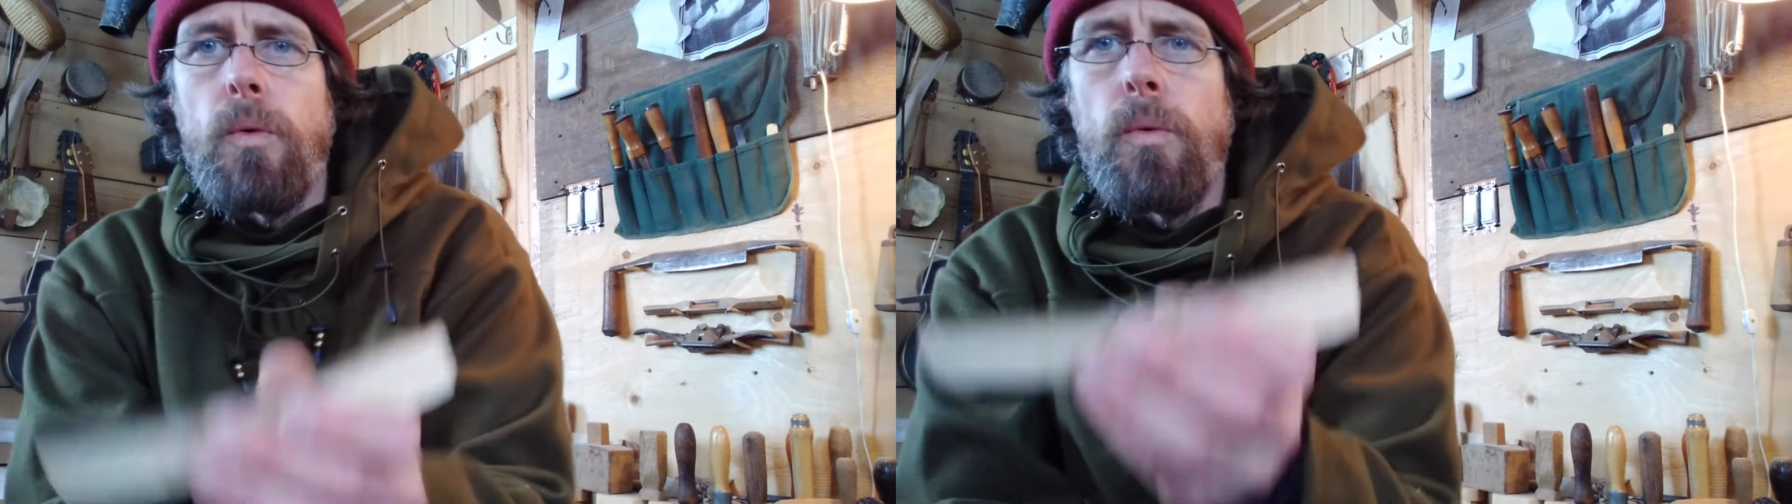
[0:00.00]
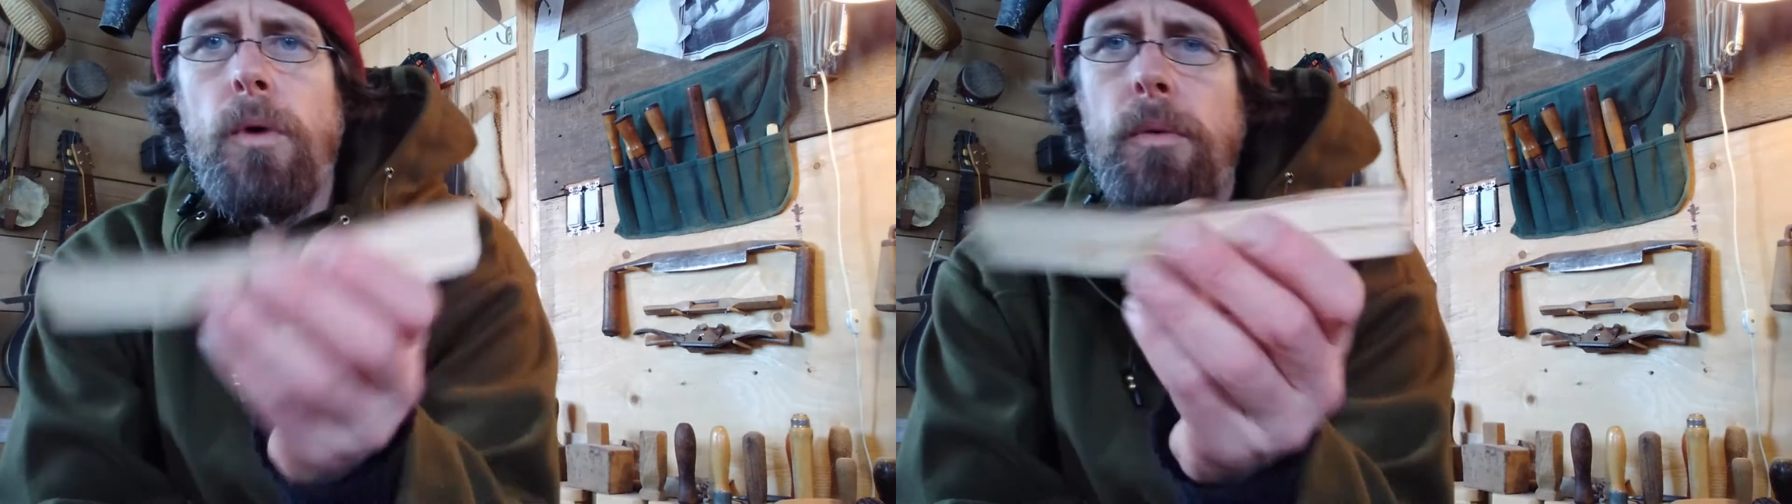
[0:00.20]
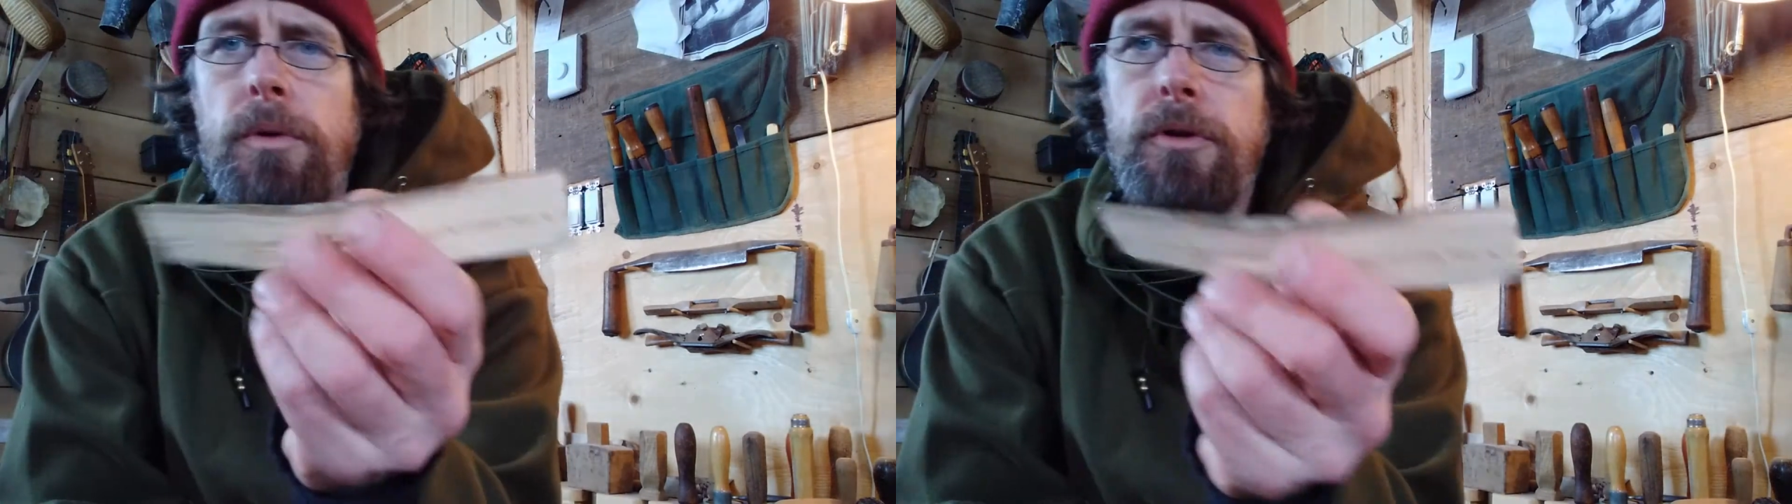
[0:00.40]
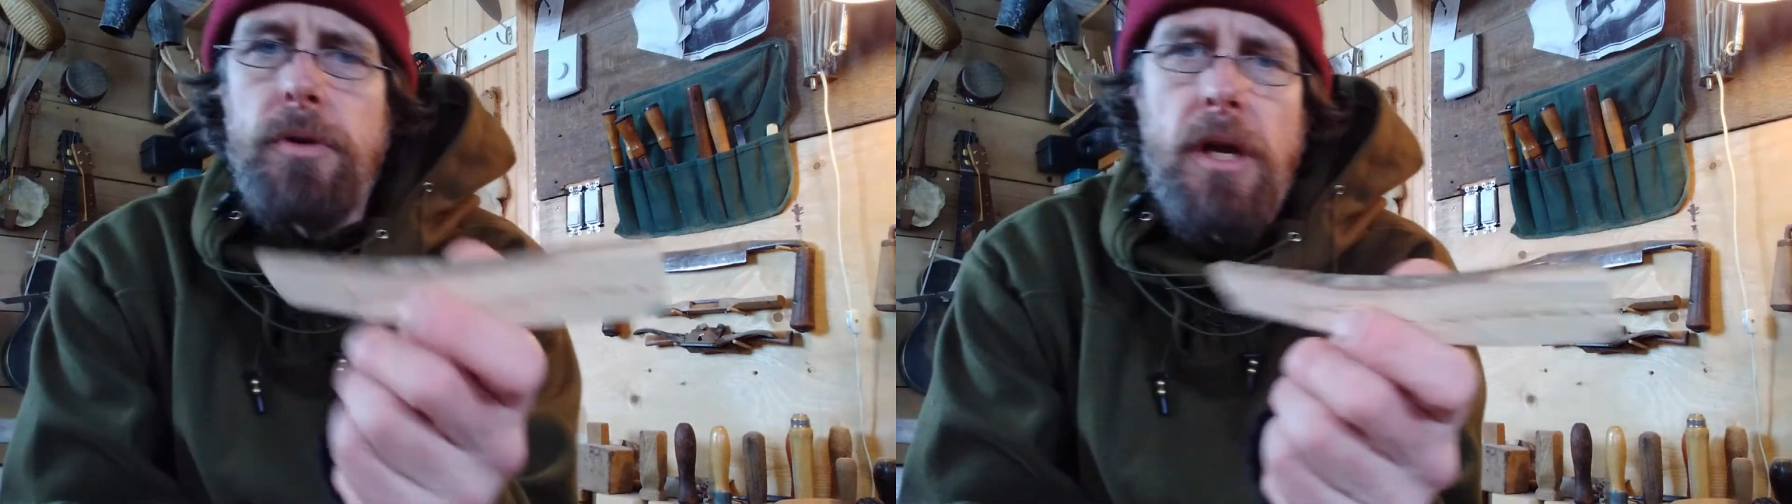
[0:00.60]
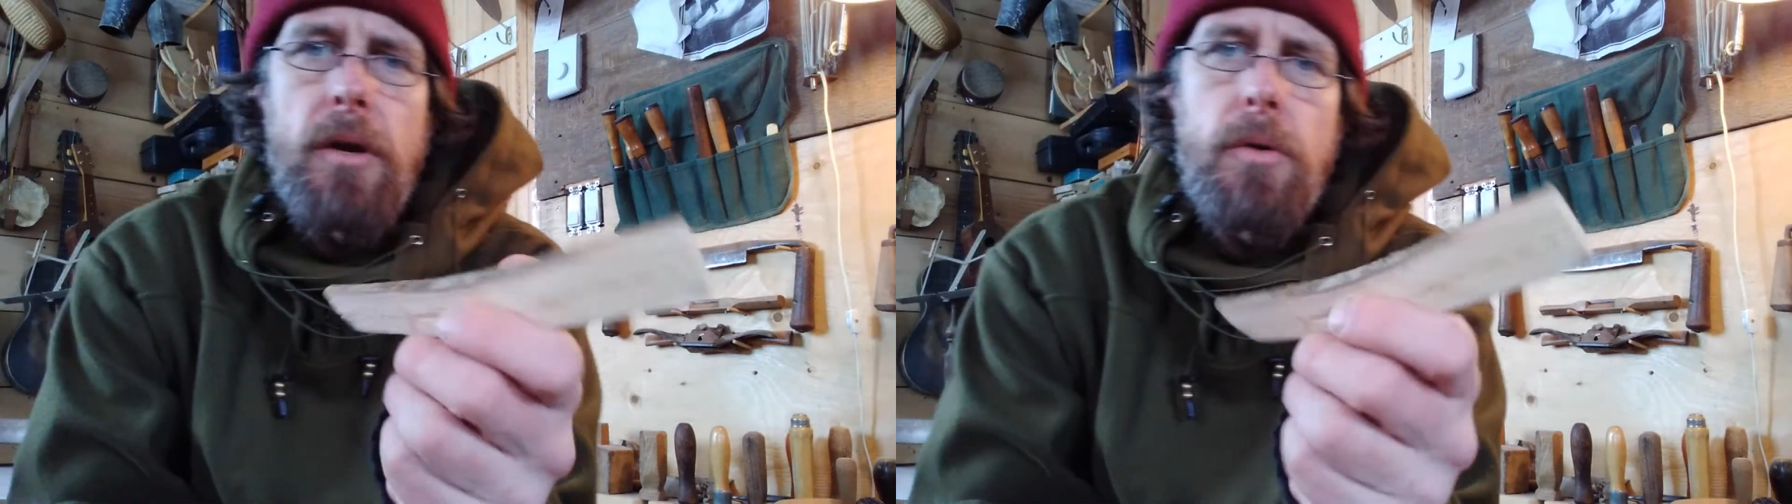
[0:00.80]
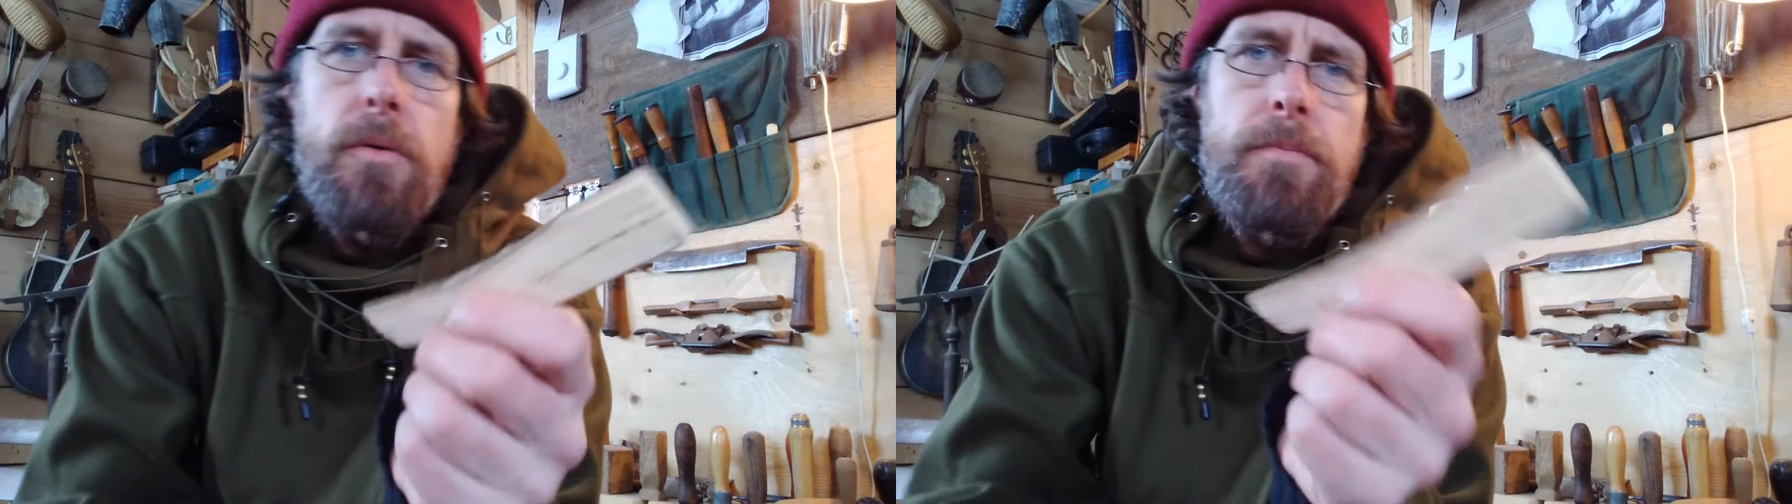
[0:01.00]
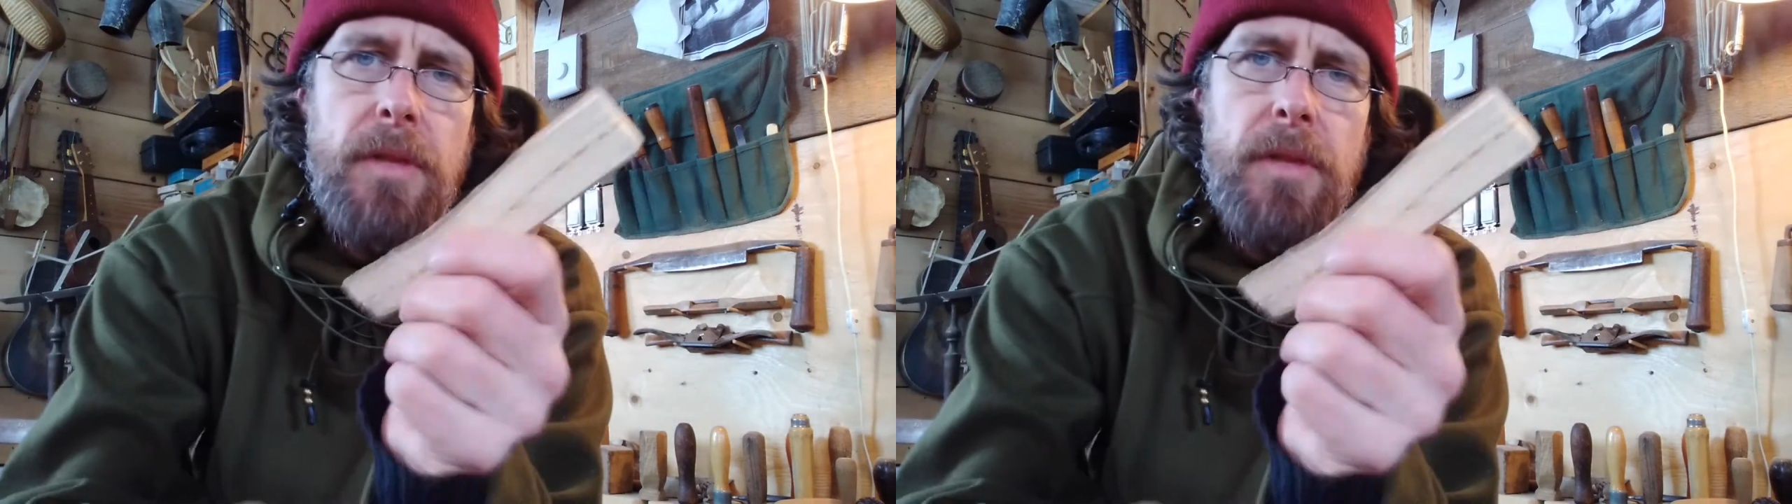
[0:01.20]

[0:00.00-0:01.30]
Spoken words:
What we'll do now